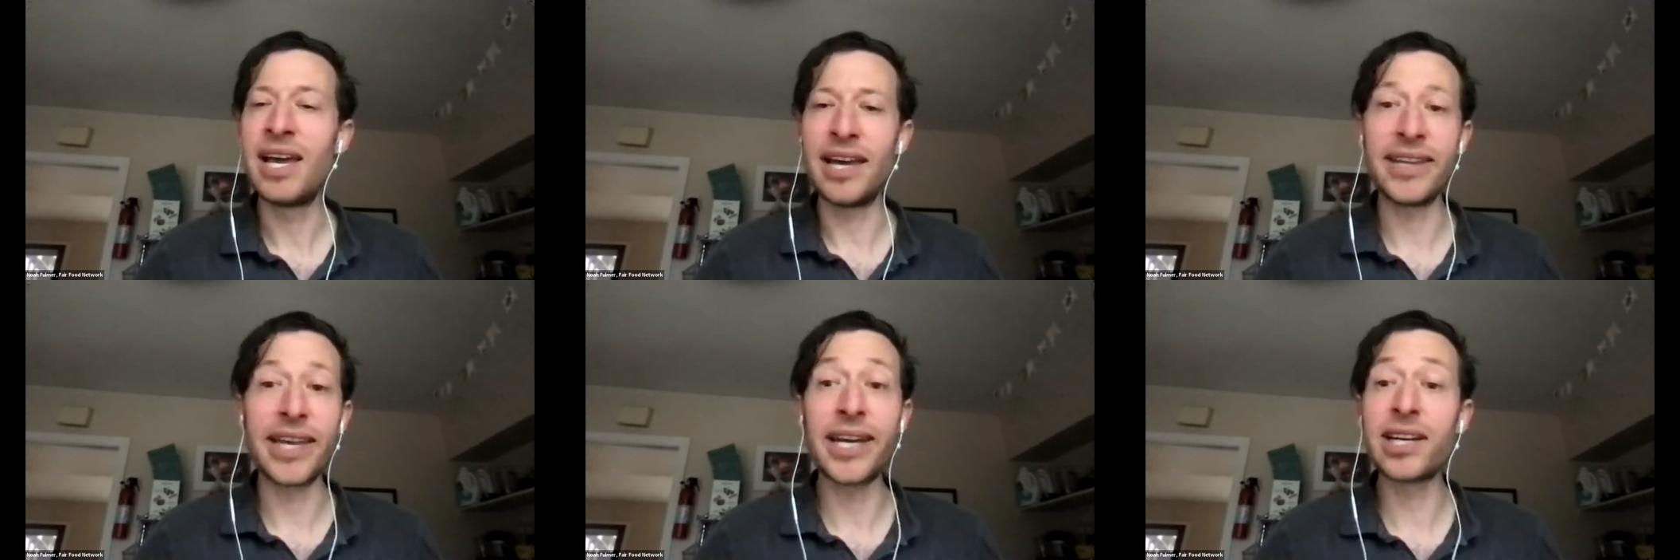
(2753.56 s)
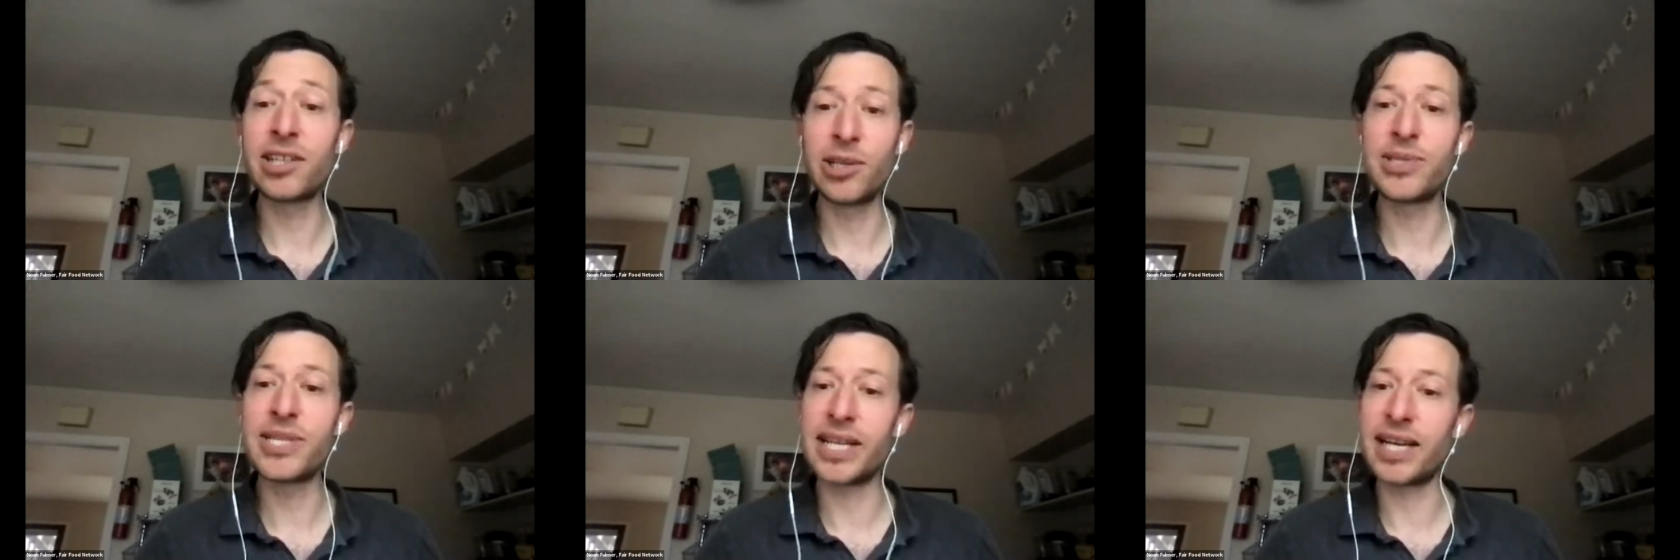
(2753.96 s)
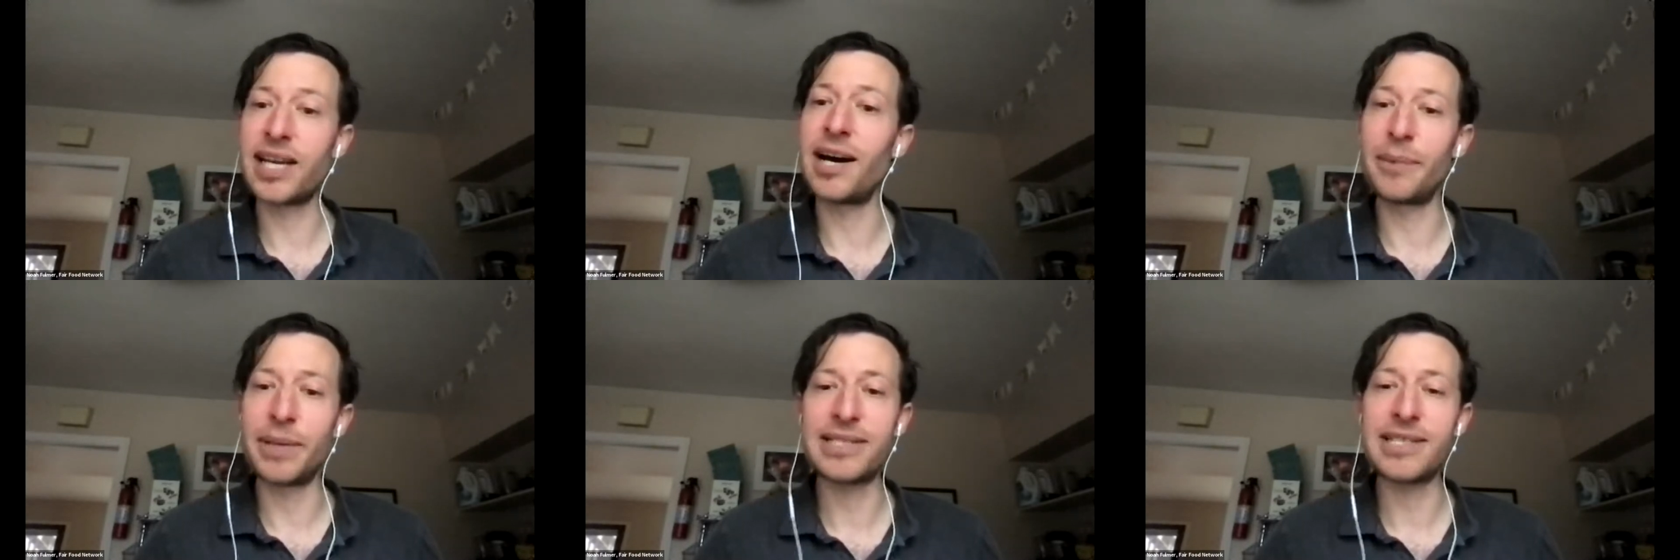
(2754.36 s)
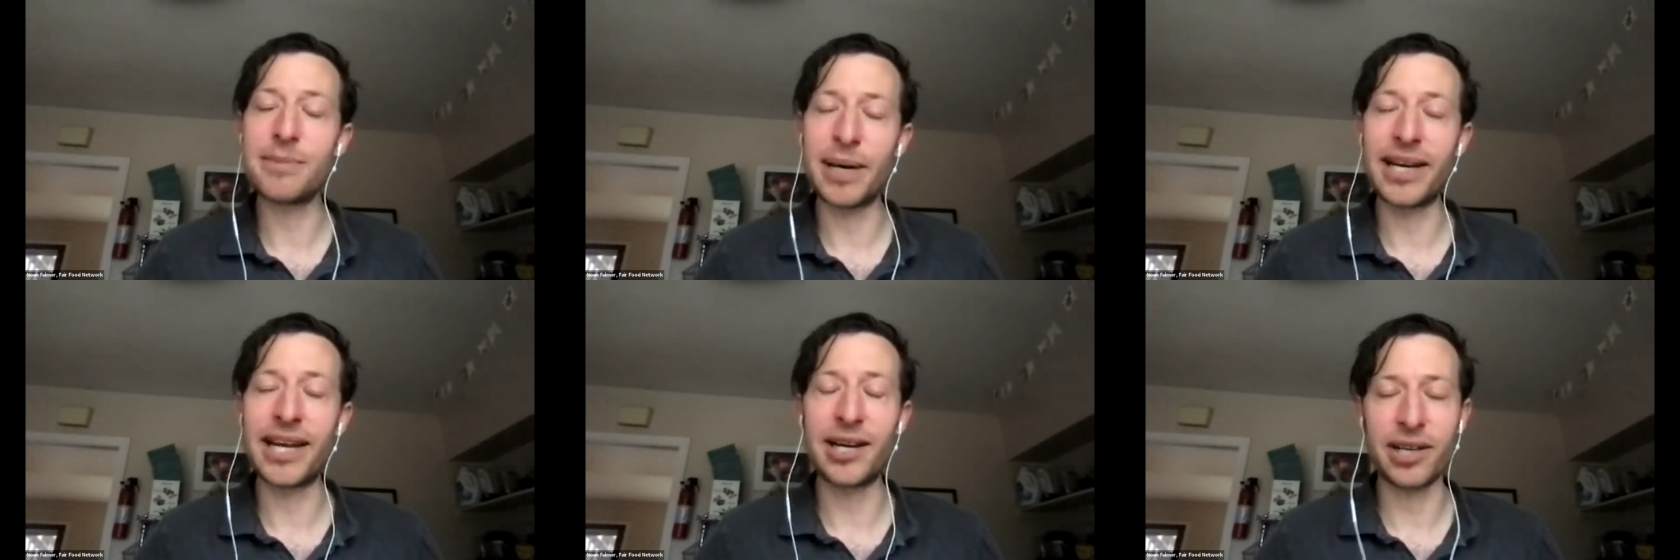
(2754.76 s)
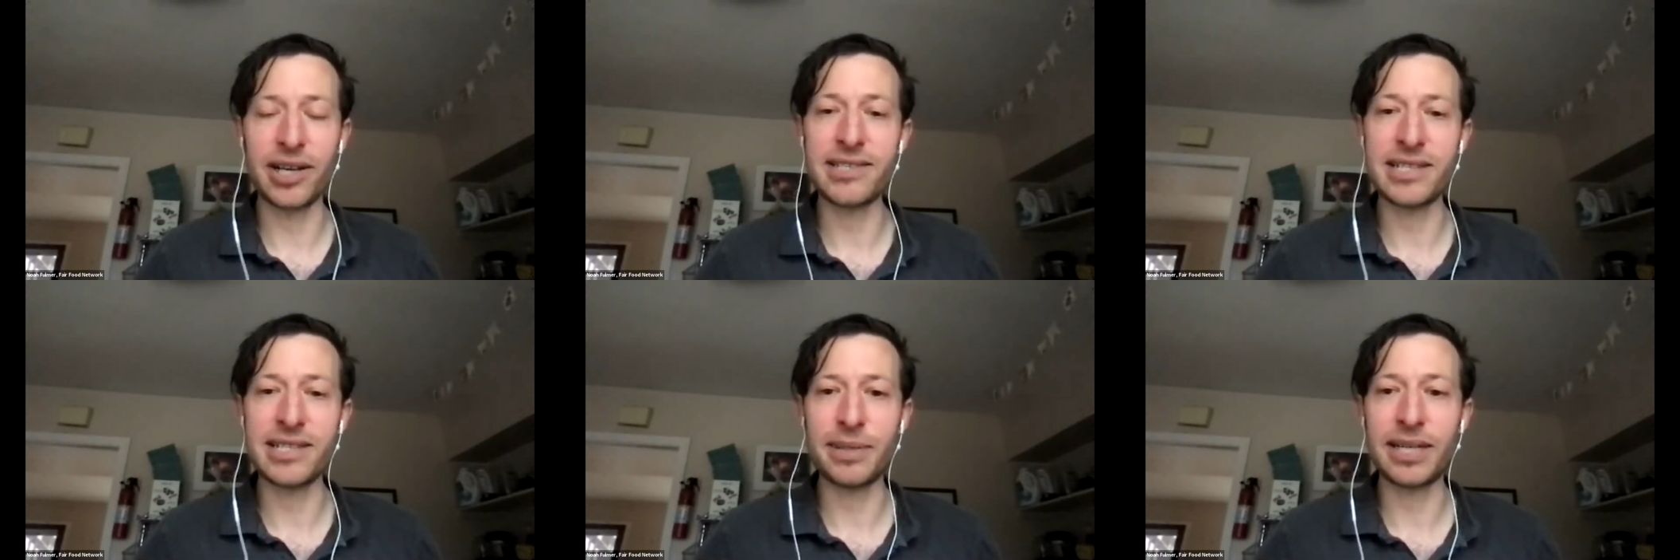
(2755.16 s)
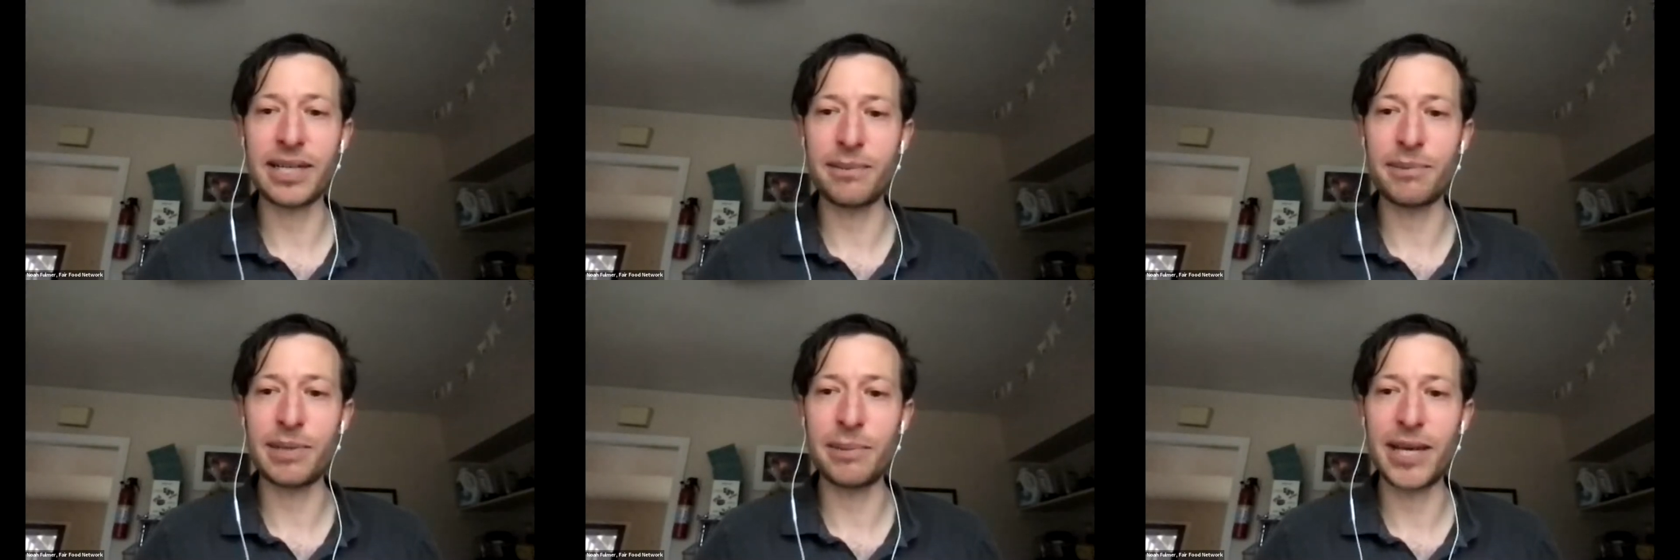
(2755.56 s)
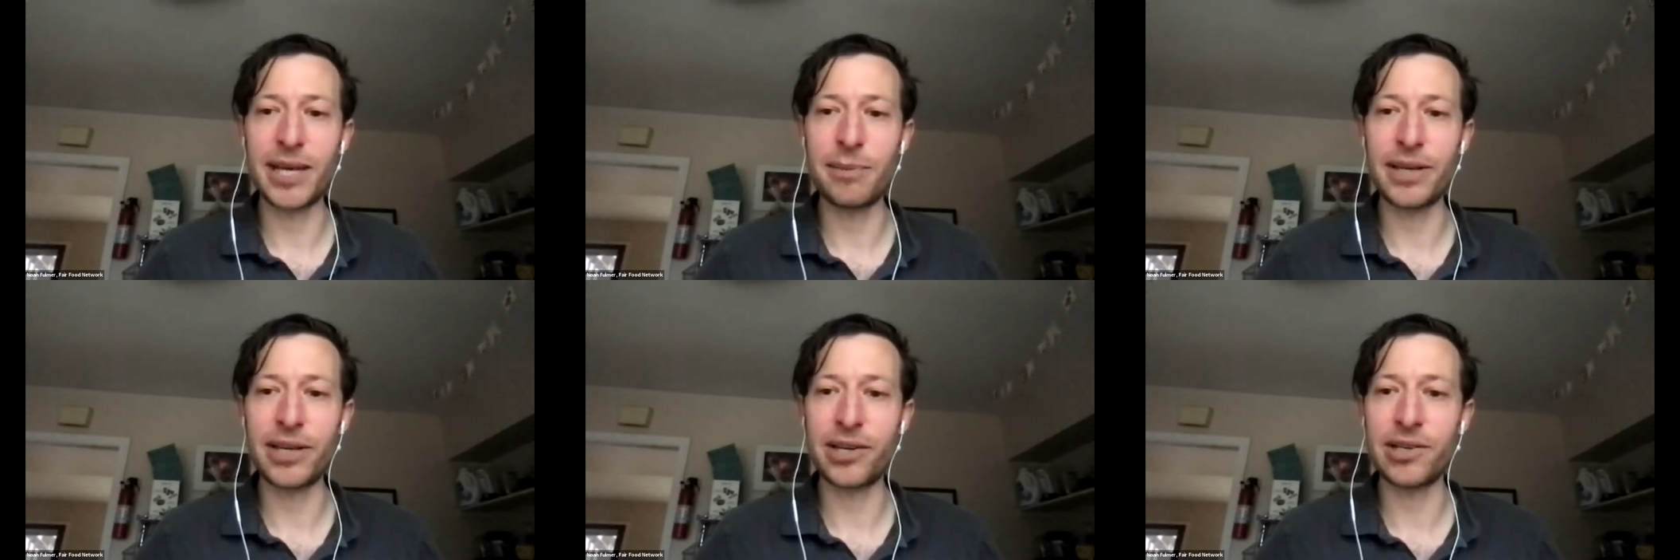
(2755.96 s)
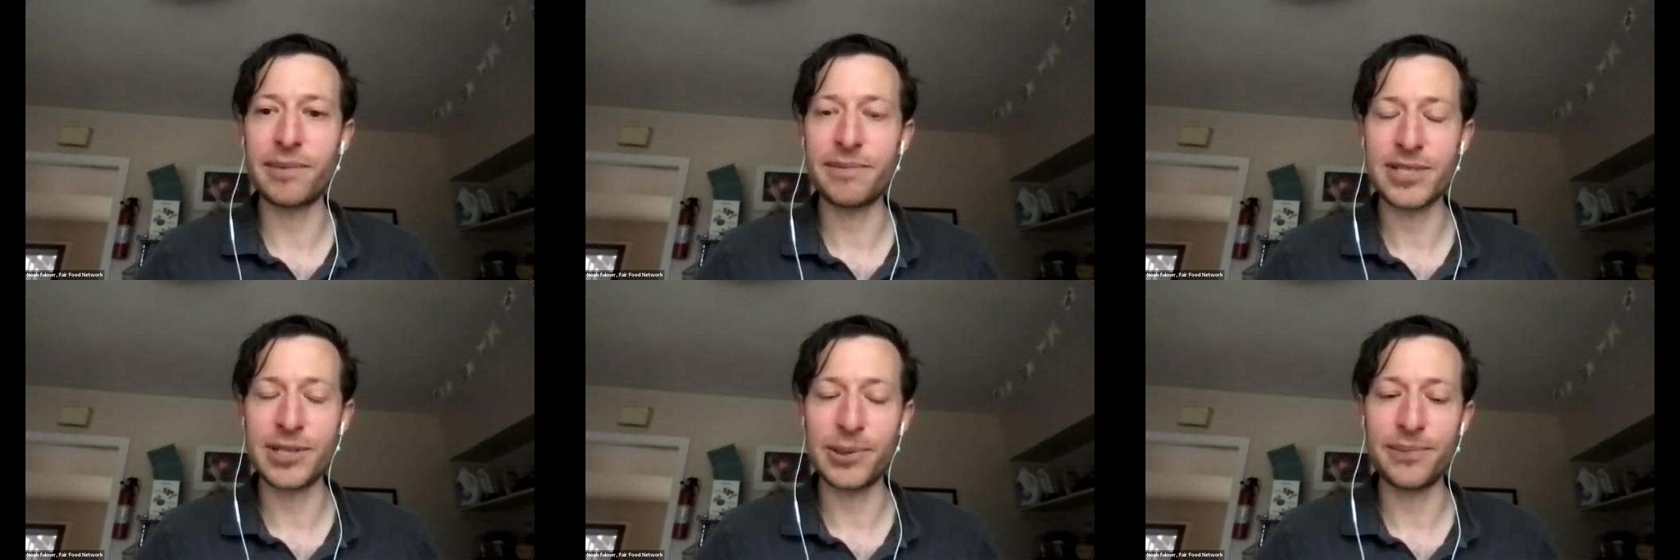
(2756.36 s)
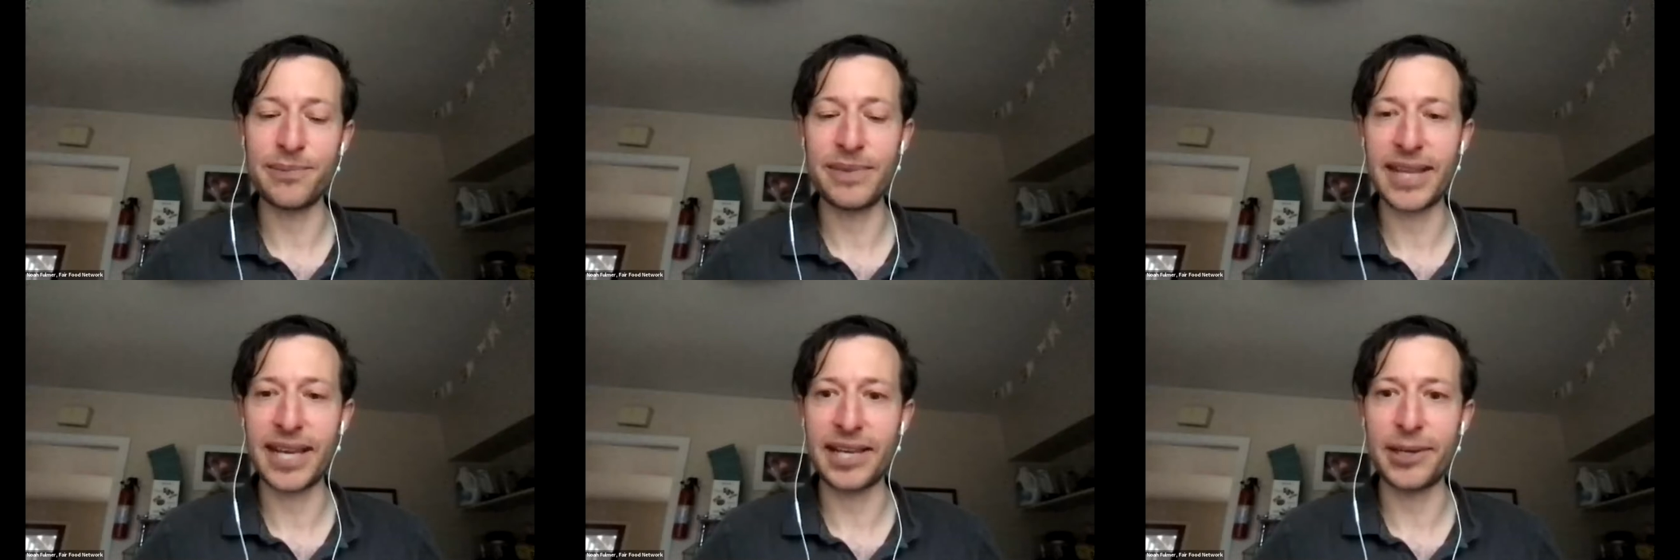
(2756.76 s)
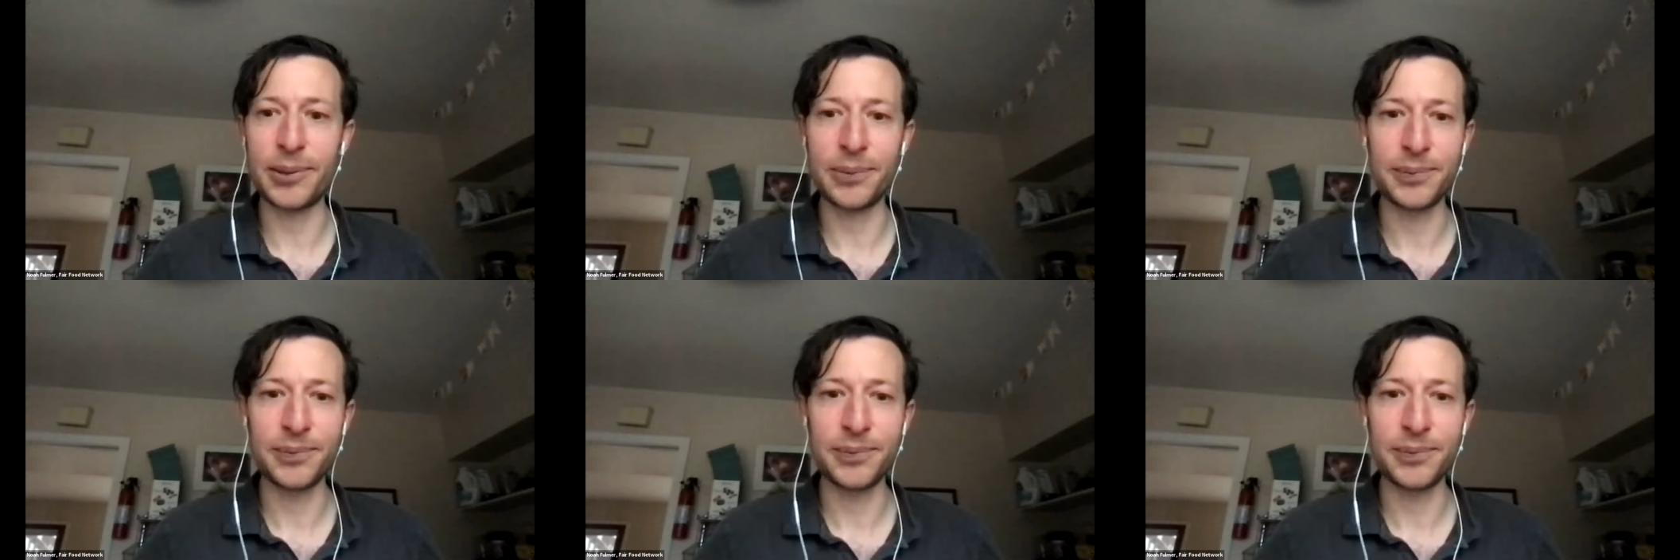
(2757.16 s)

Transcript: And that includes any comments about how GusNIP can be made better. So thank you.